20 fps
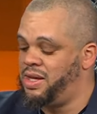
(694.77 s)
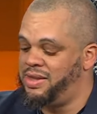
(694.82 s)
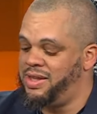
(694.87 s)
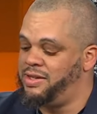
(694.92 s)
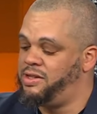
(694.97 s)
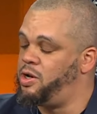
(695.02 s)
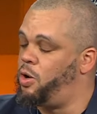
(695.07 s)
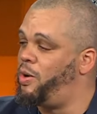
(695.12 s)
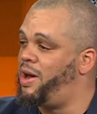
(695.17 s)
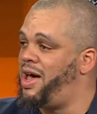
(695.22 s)

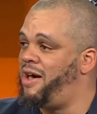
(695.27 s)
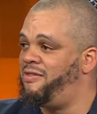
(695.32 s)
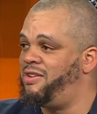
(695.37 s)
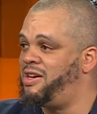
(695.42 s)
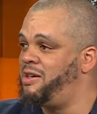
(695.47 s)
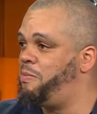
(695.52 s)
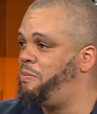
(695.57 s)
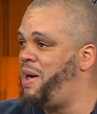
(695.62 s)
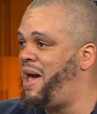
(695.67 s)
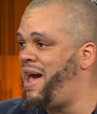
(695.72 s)
They don't have
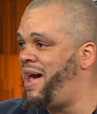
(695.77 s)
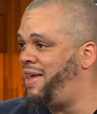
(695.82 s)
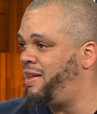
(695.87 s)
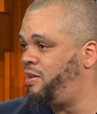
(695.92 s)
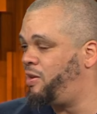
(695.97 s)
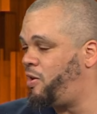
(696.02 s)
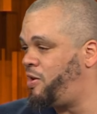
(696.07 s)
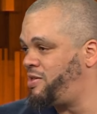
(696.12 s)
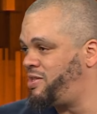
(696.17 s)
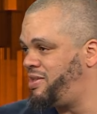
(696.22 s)
any
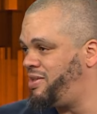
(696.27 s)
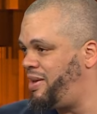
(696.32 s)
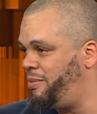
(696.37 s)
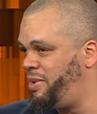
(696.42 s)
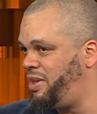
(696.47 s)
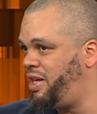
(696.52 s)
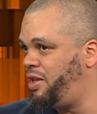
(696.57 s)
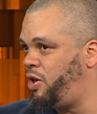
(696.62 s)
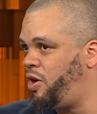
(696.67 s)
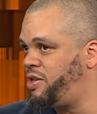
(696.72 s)
bad losses. I
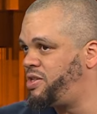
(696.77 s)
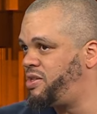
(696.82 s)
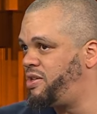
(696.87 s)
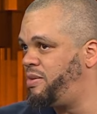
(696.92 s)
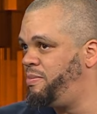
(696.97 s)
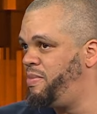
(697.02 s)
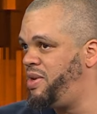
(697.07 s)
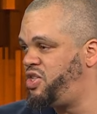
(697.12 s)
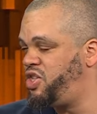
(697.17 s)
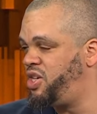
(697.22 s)
mean, they lost
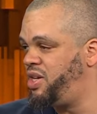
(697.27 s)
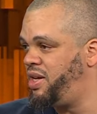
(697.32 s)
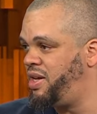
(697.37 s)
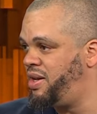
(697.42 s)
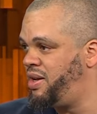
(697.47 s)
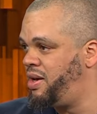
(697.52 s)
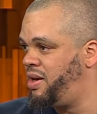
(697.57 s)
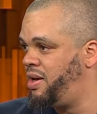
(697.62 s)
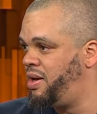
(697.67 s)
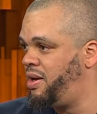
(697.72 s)
to
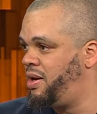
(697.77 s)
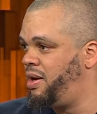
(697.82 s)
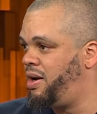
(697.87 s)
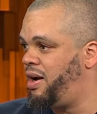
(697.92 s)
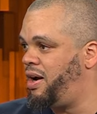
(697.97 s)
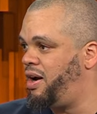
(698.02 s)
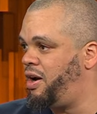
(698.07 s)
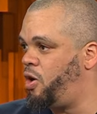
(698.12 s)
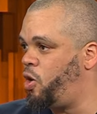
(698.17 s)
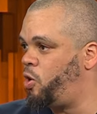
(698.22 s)
Michigan
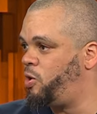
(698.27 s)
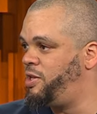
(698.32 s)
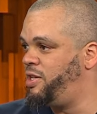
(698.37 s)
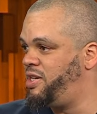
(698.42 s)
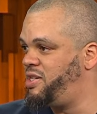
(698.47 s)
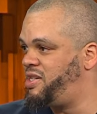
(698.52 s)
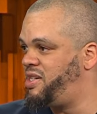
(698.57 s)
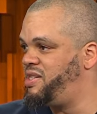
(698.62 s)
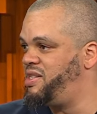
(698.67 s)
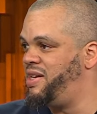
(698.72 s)
early
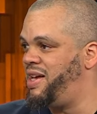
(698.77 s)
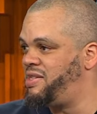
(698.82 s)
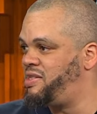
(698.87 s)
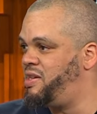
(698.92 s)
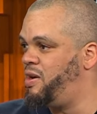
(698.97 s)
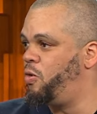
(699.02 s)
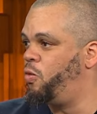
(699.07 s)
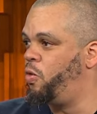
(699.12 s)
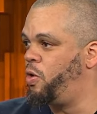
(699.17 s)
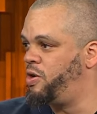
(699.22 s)
in the season. That's
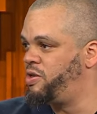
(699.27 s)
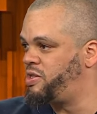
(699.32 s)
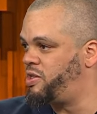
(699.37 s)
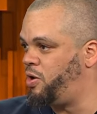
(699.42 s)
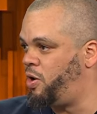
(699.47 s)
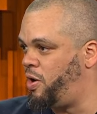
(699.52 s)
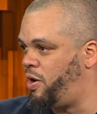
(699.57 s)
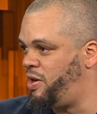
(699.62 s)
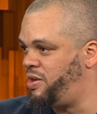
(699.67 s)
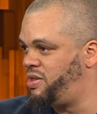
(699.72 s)
their worst
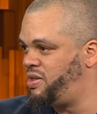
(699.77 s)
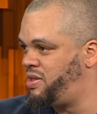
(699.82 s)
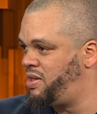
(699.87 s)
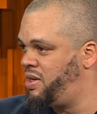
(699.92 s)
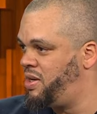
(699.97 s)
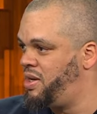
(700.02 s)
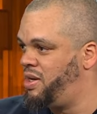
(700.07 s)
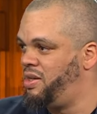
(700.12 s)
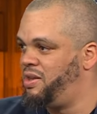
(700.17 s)
loss.